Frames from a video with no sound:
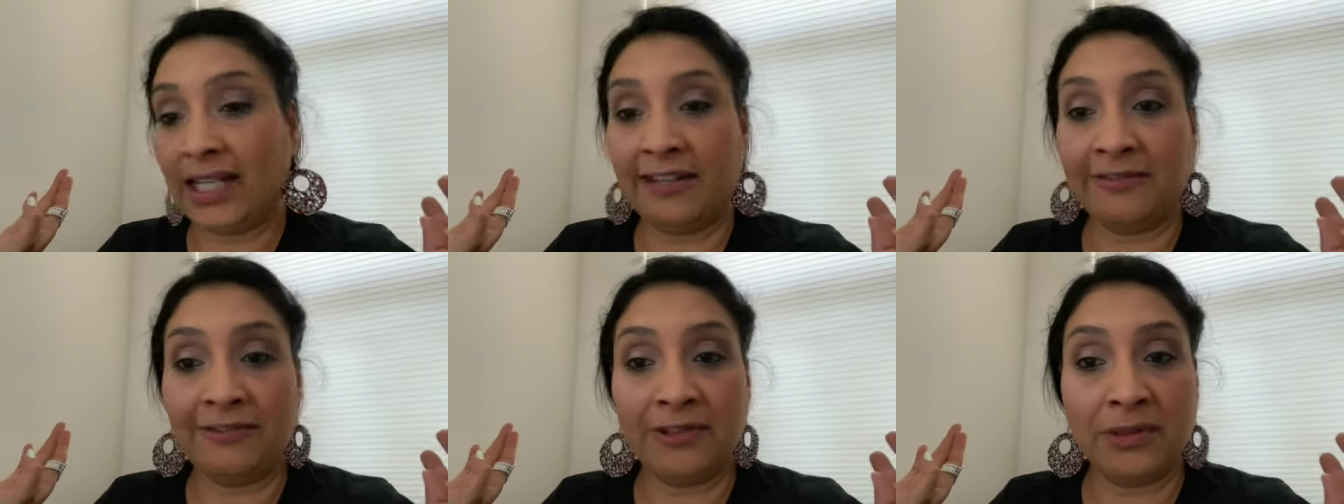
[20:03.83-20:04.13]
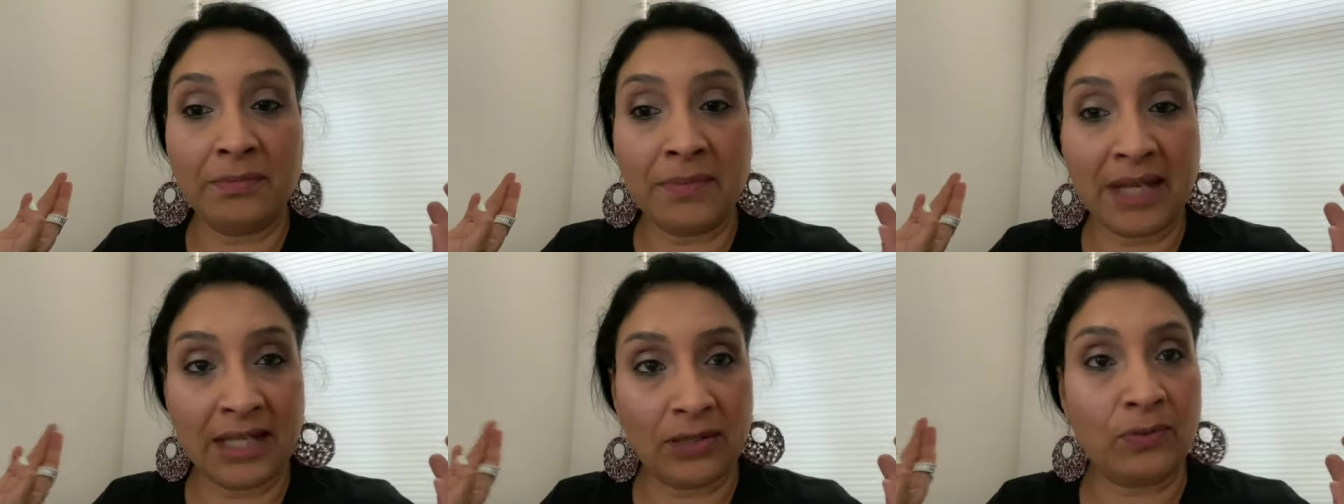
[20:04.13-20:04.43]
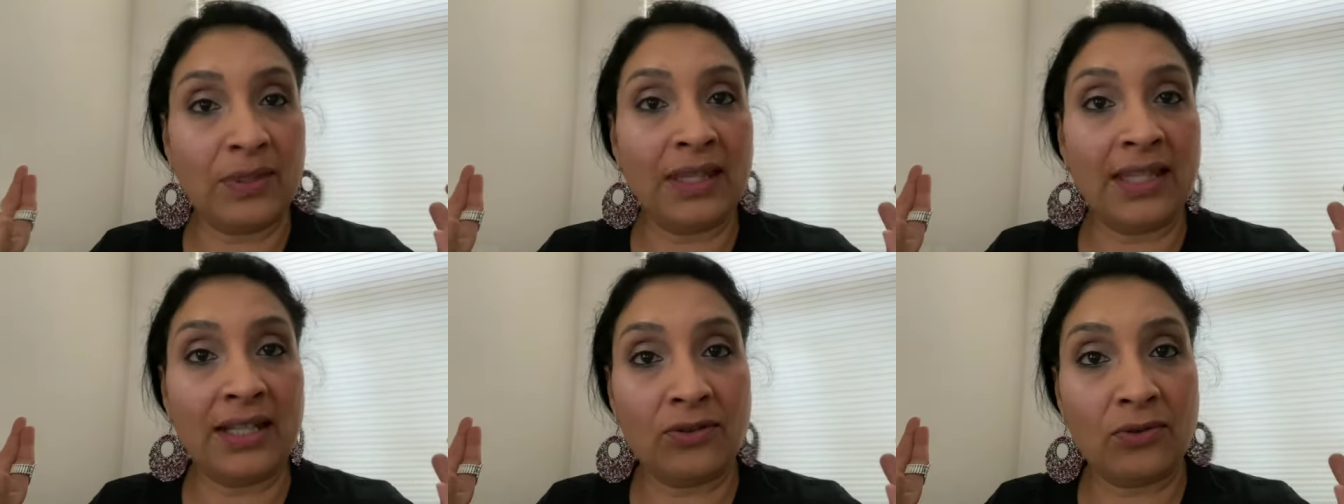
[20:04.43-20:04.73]
If you mess
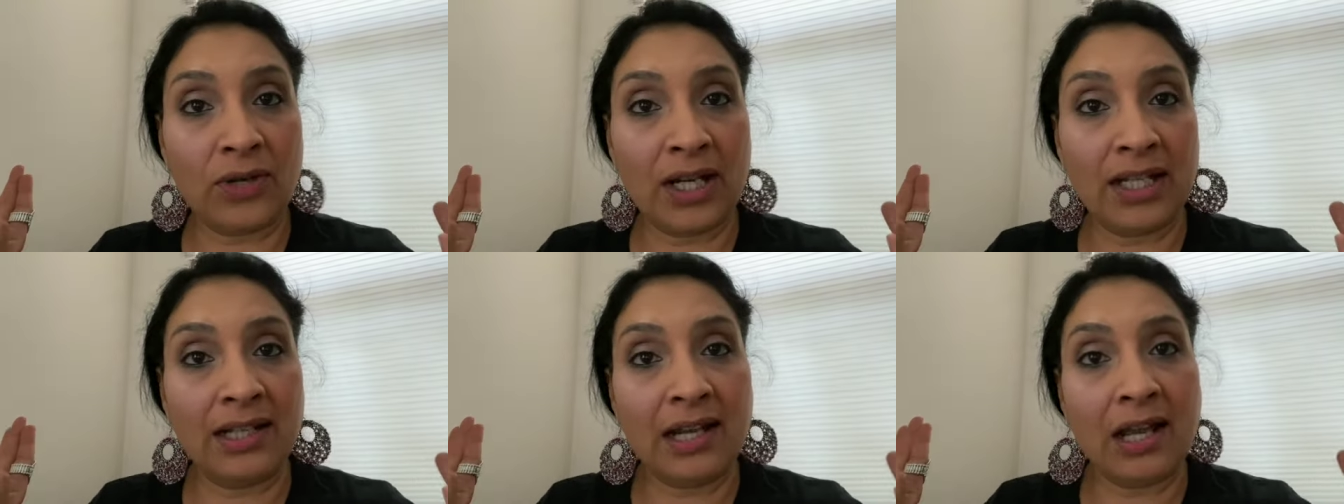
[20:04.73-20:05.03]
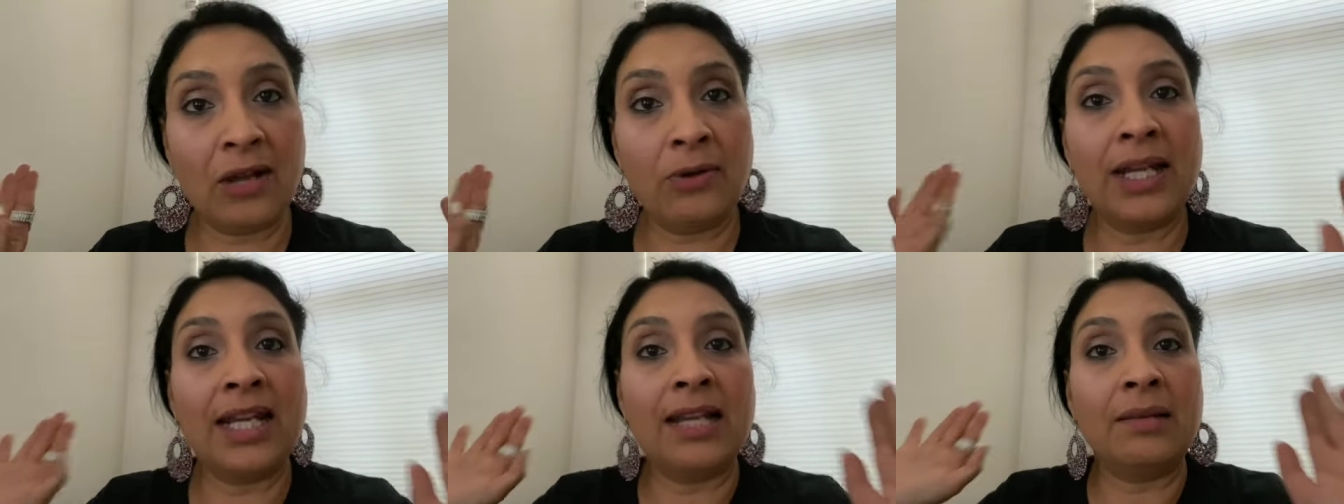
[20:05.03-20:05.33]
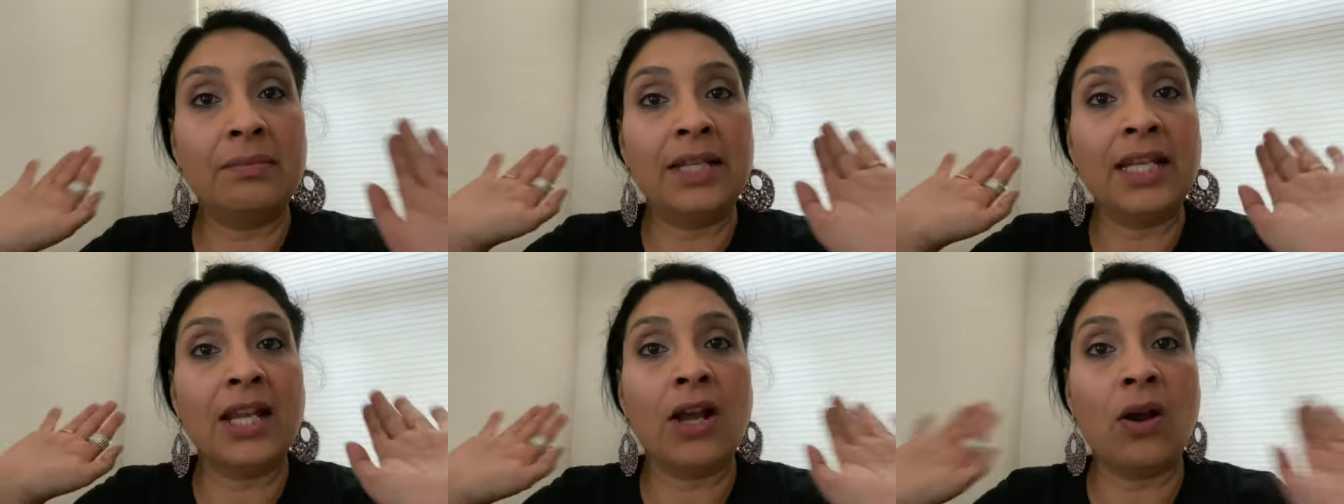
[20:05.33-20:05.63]
with it right now, it'll
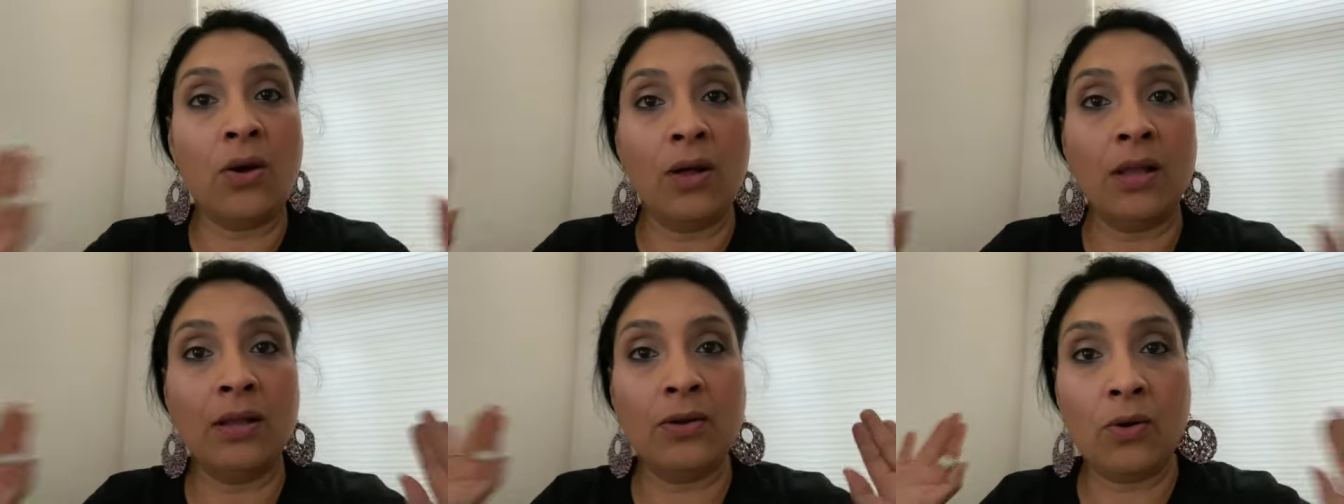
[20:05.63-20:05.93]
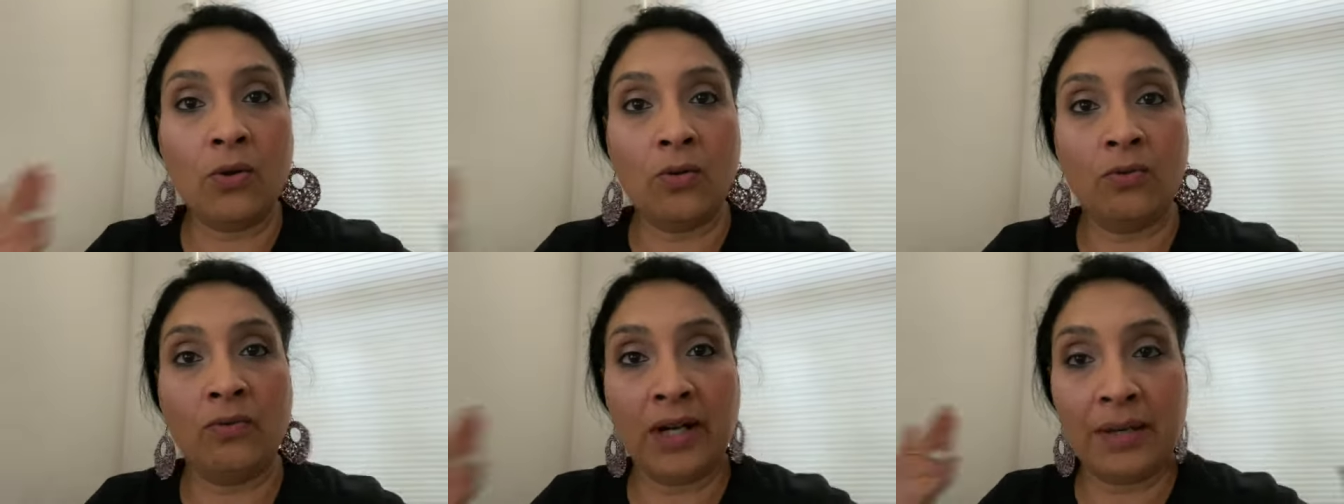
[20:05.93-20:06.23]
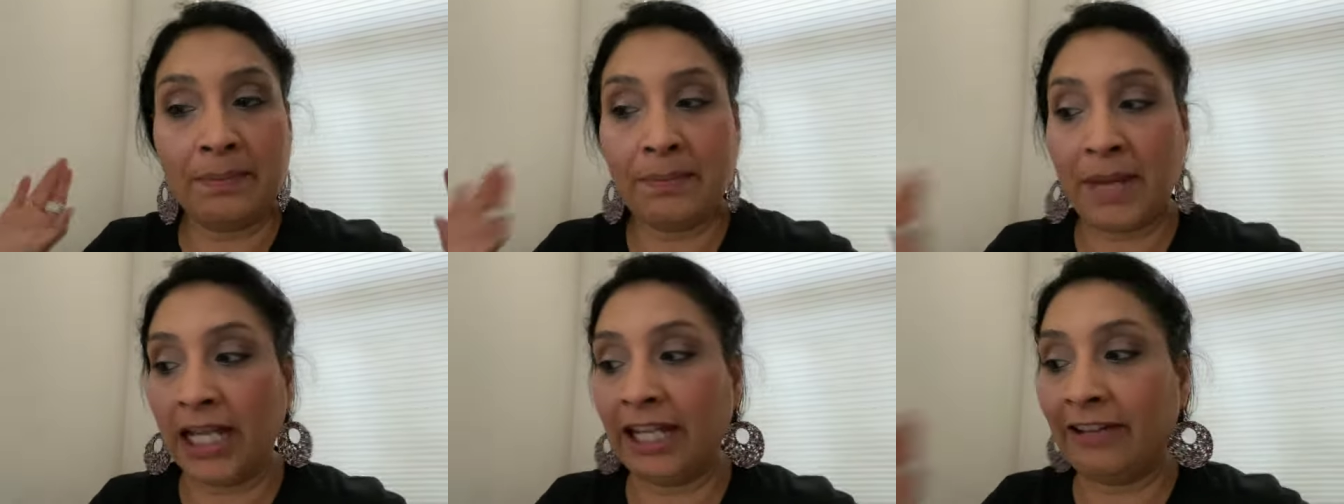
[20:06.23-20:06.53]
be all over
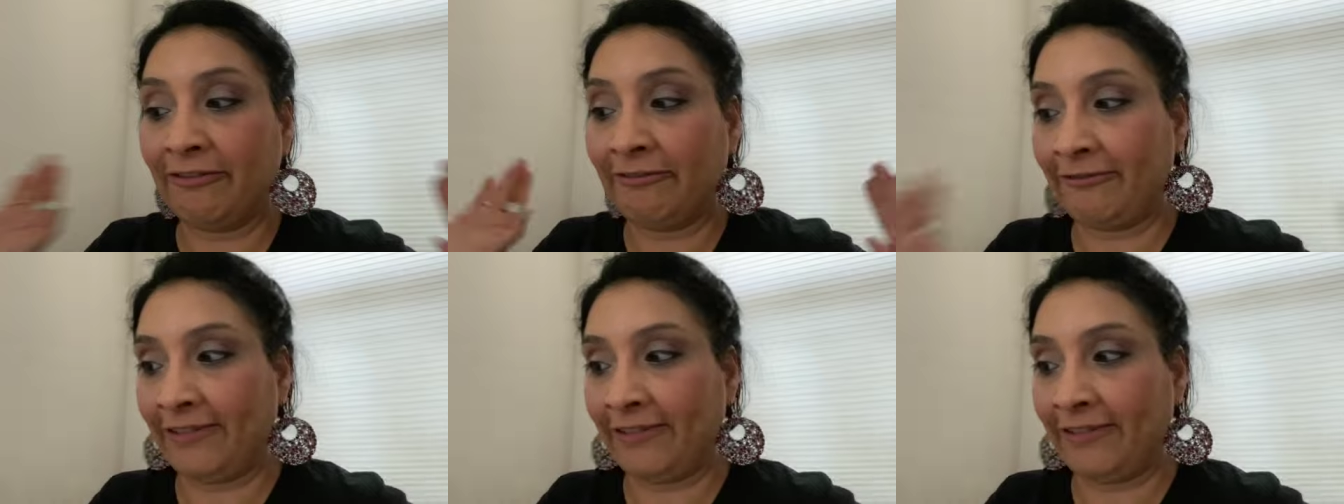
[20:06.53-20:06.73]
my